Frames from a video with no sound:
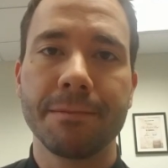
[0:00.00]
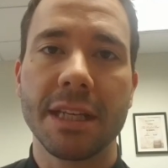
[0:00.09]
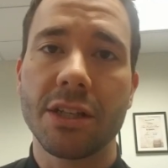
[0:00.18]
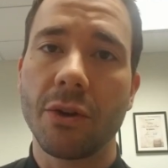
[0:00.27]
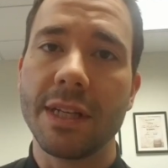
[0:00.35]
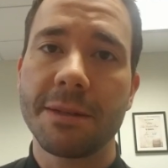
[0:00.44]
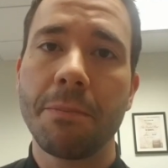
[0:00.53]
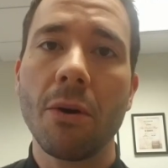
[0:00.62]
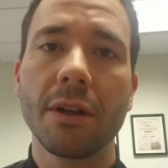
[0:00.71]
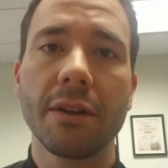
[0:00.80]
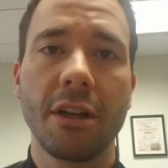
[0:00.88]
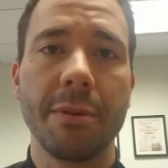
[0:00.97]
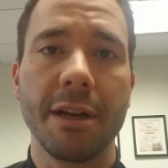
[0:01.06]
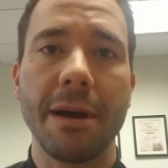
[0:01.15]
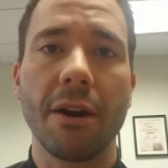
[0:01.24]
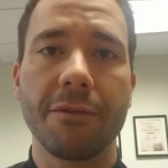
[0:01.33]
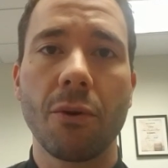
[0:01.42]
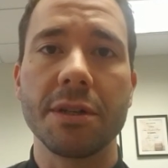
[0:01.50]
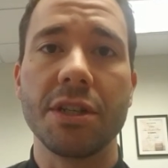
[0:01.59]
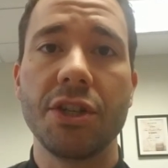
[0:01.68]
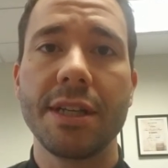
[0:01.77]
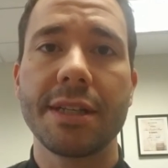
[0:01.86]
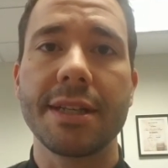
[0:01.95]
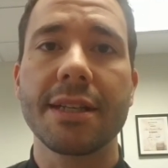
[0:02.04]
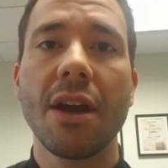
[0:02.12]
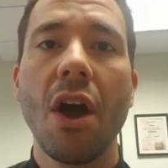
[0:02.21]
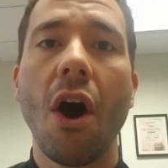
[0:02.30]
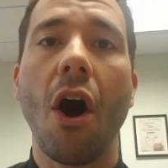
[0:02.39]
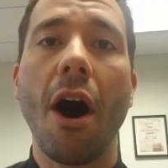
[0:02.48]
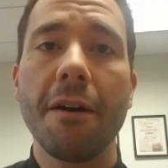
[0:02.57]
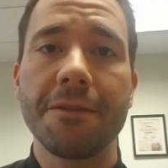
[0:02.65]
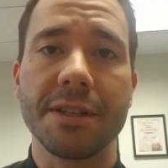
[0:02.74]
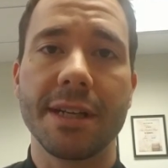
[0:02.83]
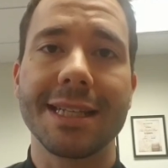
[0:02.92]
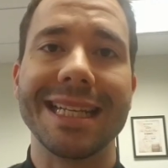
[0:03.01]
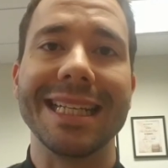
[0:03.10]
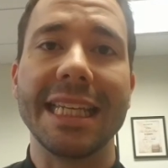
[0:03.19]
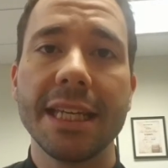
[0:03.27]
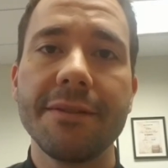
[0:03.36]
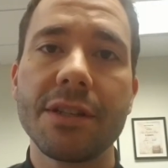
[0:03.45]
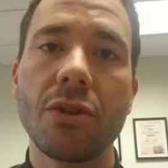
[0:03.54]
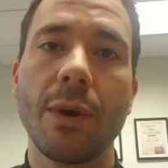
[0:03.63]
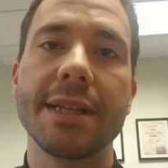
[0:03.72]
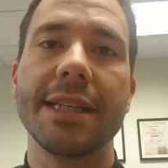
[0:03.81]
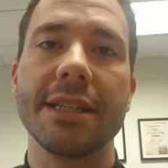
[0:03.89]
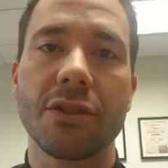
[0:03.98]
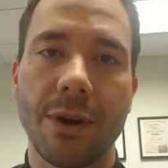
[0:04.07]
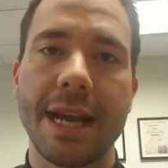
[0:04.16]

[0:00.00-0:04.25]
And so we spoke a little bit about, of course, Jesus offers us and gives to us his grace